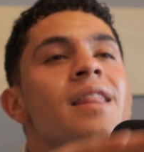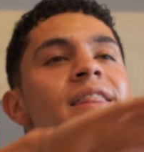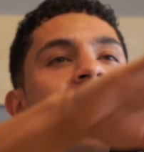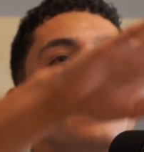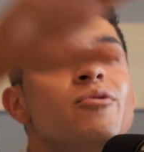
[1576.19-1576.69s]

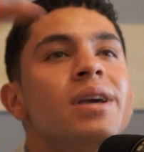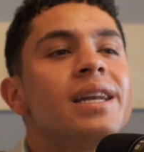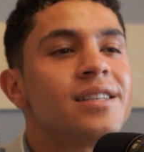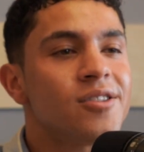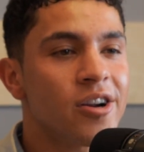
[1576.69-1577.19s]
then you
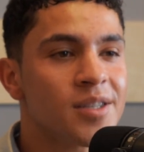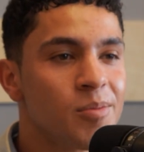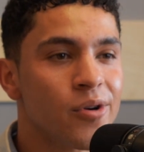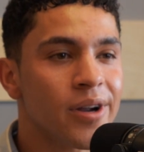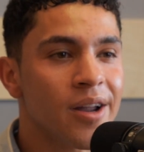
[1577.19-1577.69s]
can start
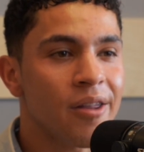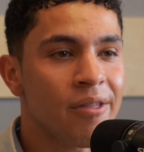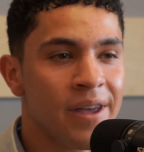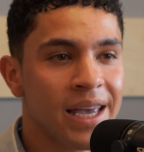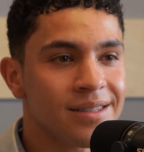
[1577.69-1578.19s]
exploring other
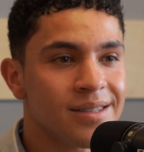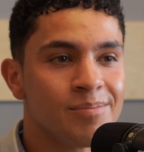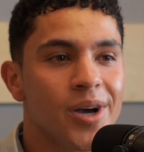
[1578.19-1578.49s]
things.